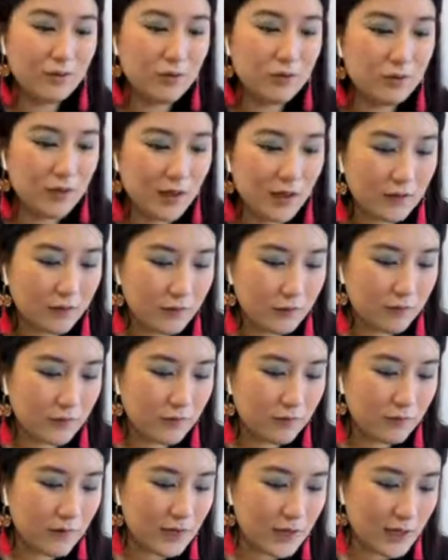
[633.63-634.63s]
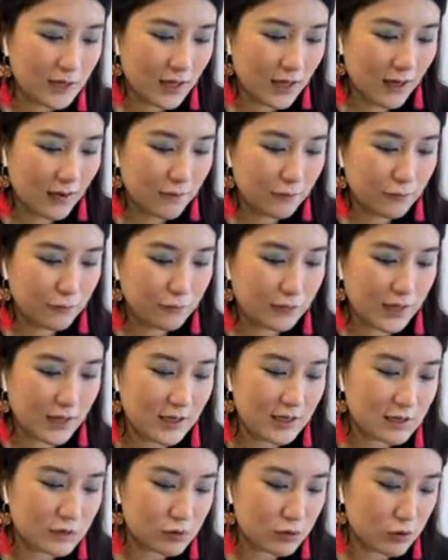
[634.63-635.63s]
You have to be really careful
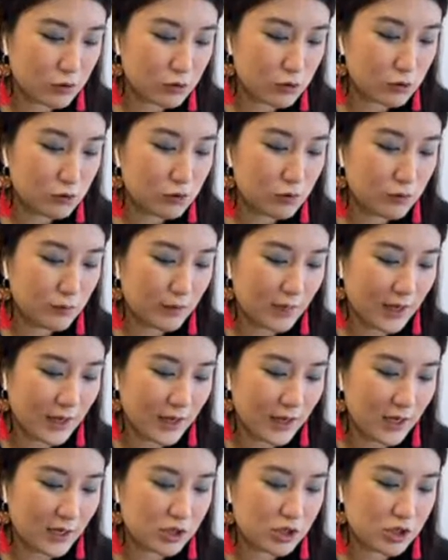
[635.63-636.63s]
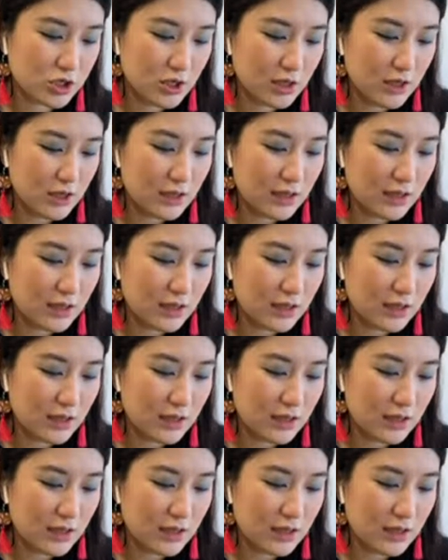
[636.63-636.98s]
that it's not too much